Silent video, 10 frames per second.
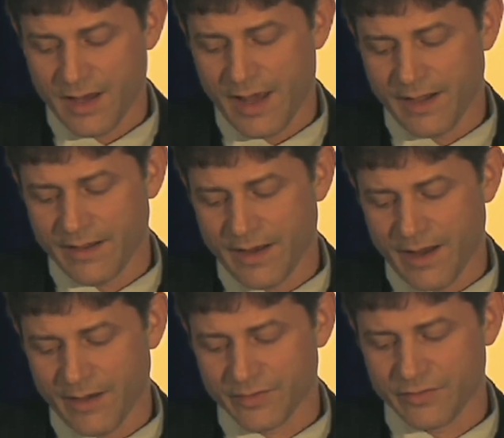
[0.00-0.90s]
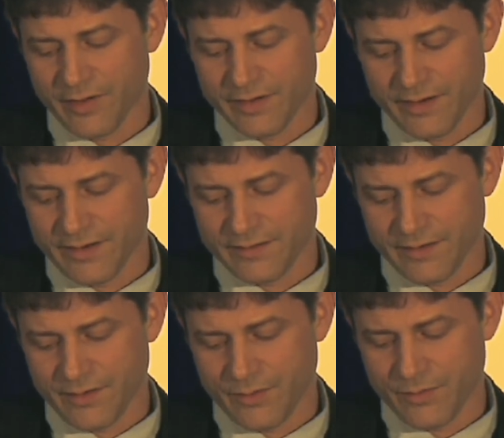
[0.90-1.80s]
and restricted it
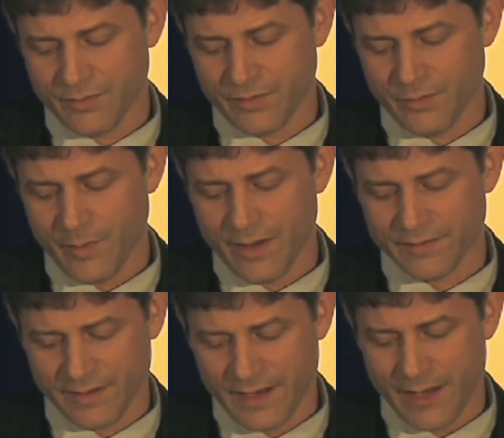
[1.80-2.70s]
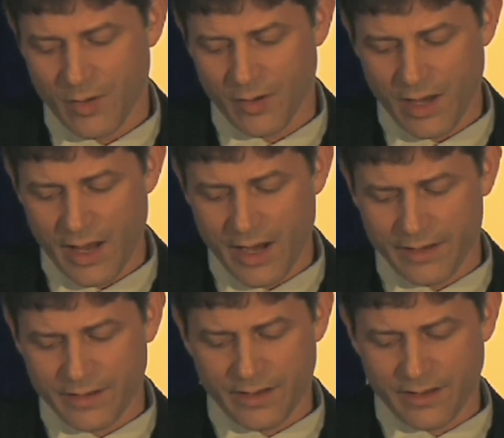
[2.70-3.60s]
to wells that came
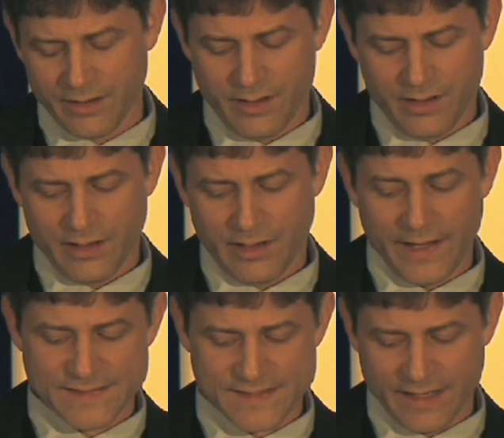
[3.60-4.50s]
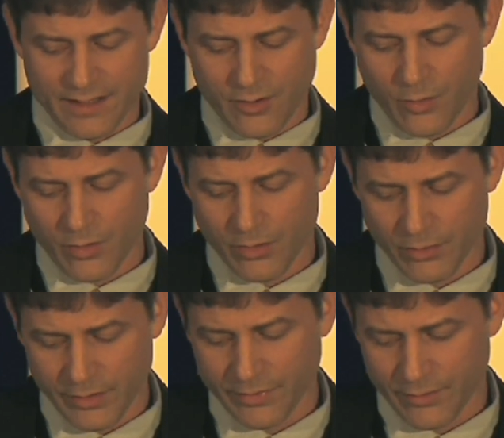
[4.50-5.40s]
online in the late second quarter,
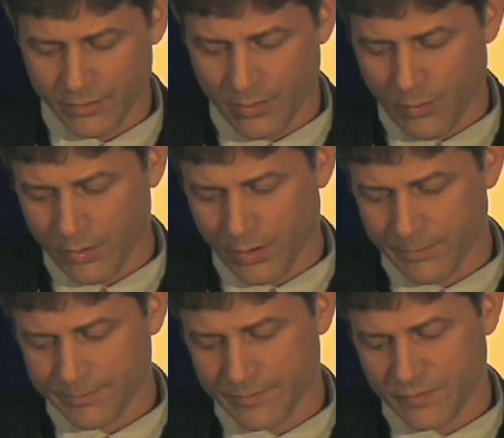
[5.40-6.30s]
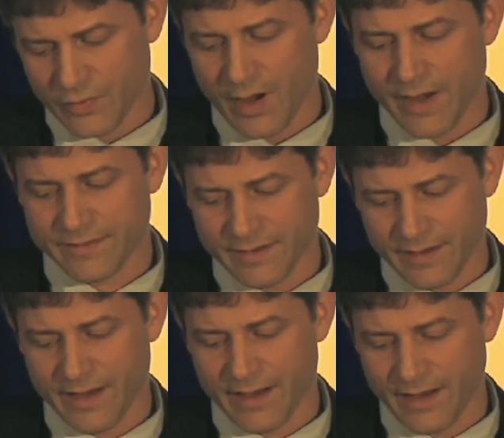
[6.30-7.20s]
early third quarter, trying to
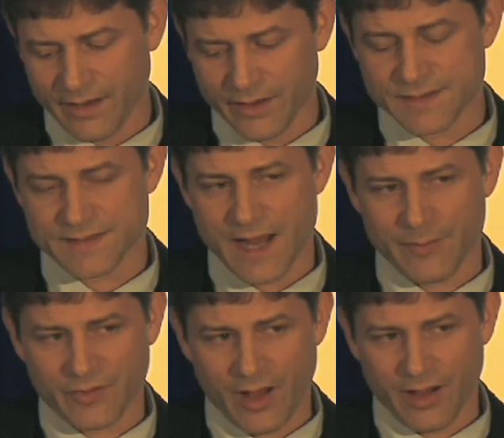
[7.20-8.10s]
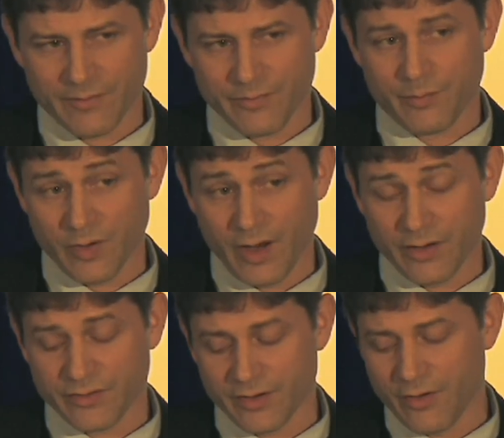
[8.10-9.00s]
get a good snapshot of
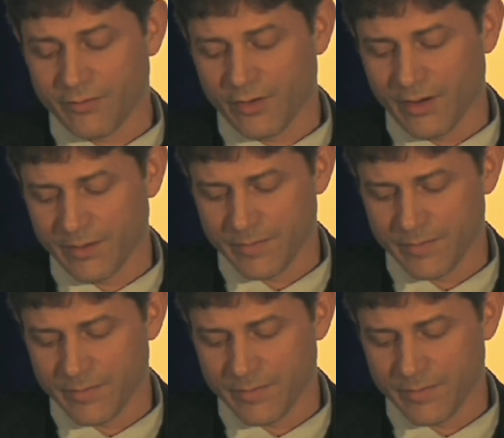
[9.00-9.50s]
production over